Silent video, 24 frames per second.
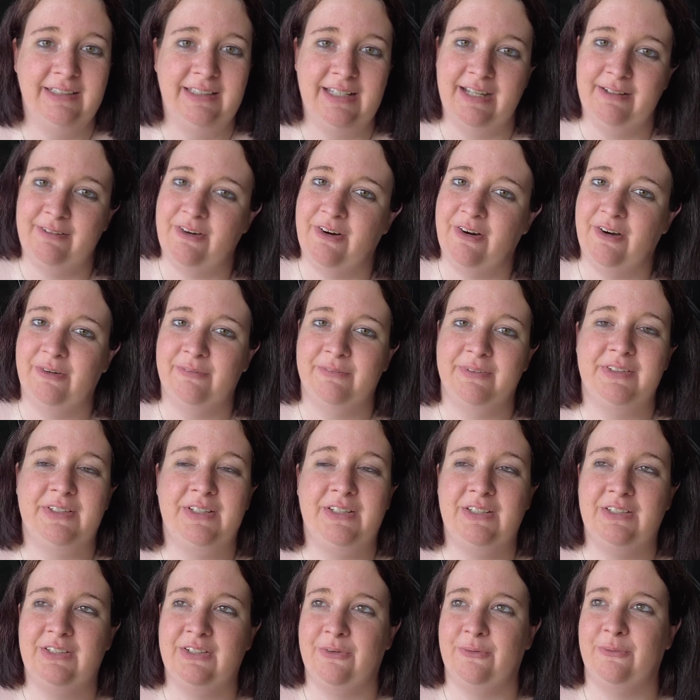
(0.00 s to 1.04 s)
That car was
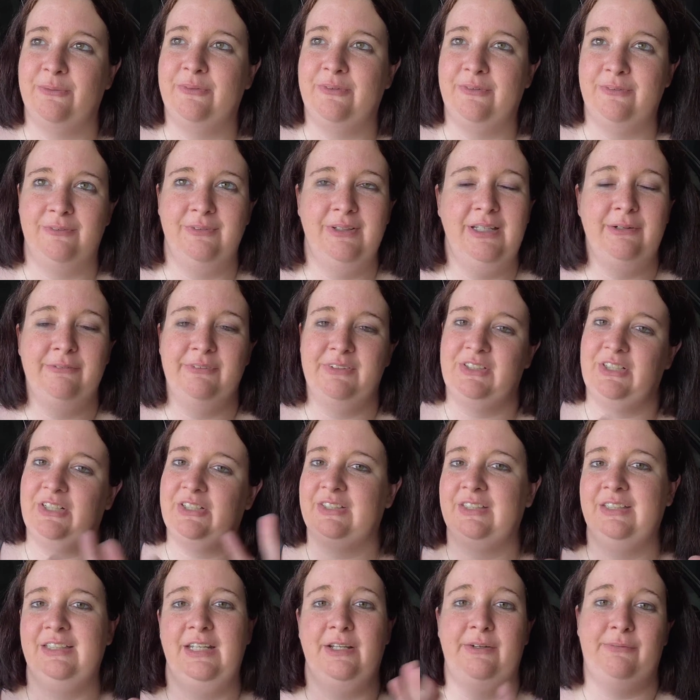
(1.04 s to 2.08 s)
so, it
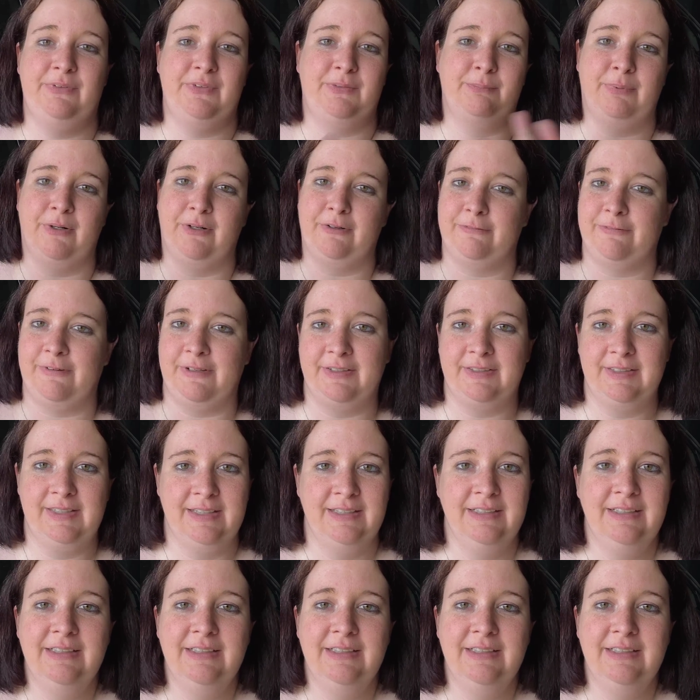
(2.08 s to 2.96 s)
was perfect.